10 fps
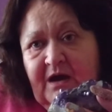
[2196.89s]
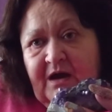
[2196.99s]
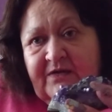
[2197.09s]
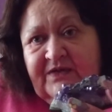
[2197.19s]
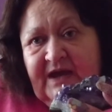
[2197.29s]

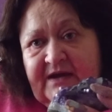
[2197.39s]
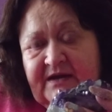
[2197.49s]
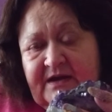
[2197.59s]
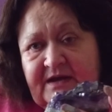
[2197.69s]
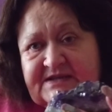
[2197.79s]
and
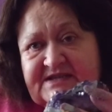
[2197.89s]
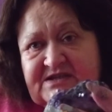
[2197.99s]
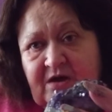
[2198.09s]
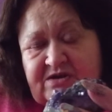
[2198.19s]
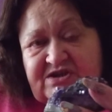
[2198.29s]
then it
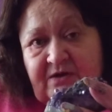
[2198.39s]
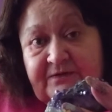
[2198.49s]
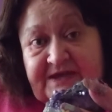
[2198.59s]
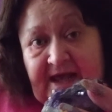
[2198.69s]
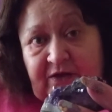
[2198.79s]
starts off
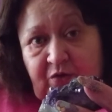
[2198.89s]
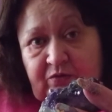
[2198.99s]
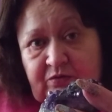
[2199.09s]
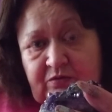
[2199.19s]
yellow,